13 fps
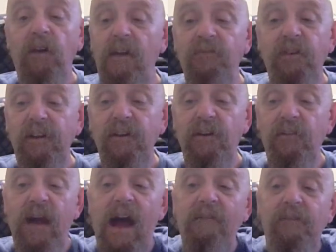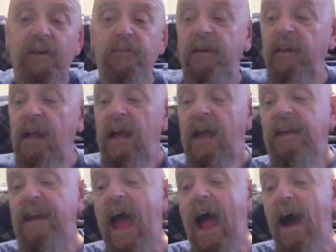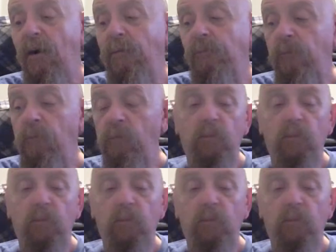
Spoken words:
really don't have anything. Now,